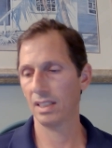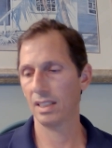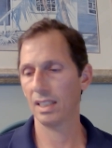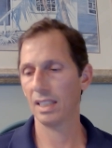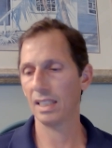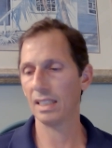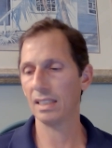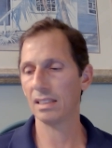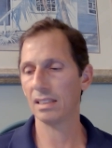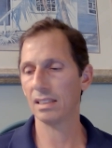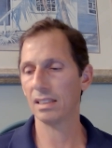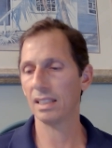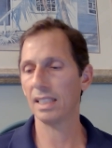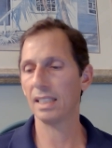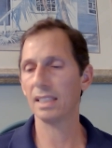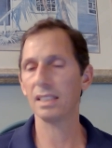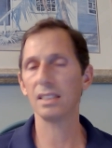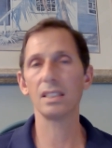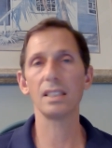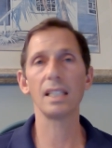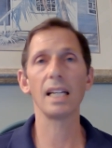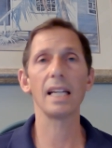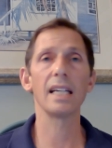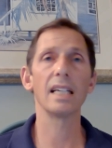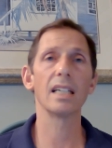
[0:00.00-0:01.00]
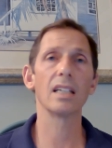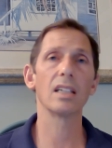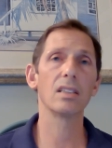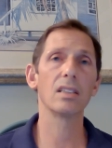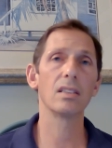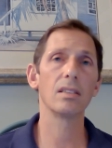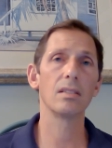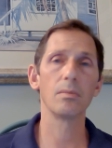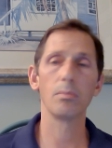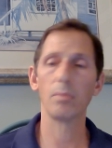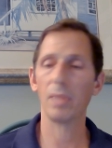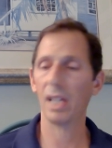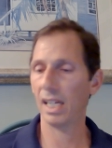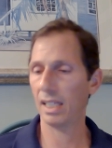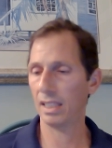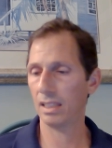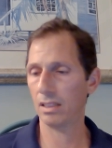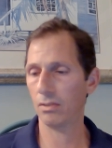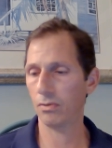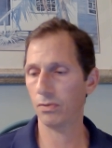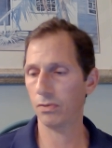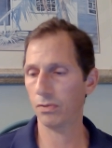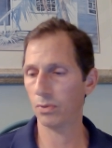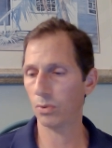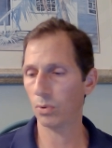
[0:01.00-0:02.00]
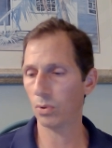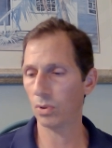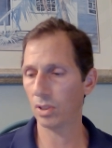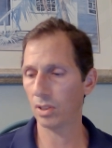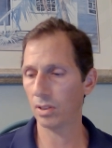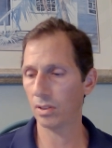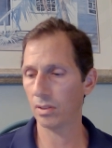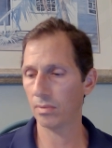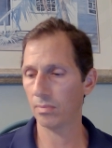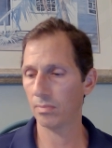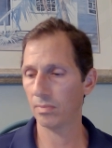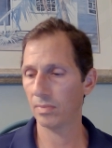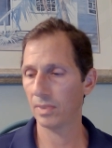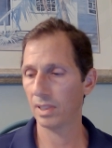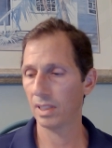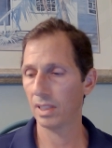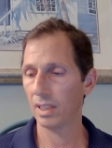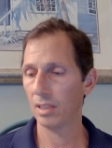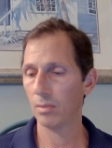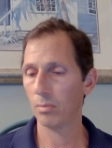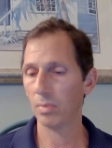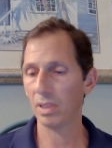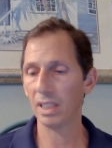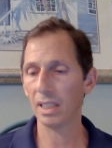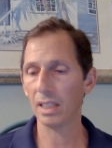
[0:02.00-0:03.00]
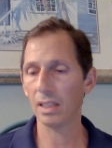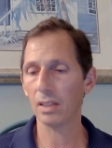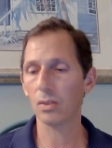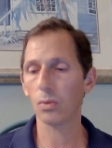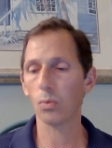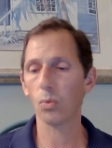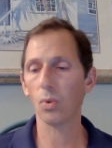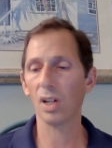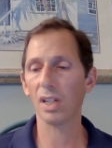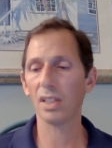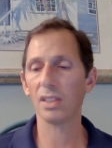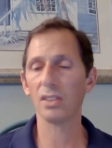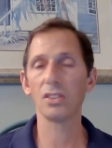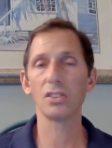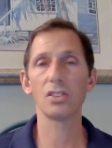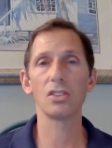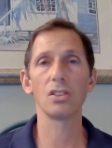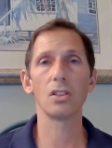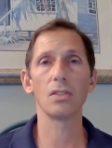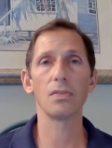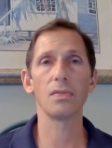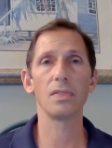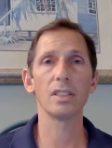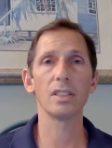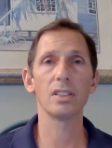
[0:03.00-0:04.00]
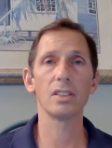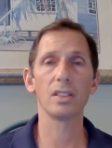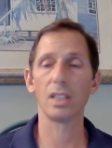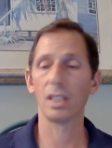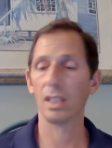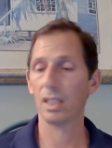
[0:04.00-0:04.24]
he slid his tail back and forth beneath the water's surface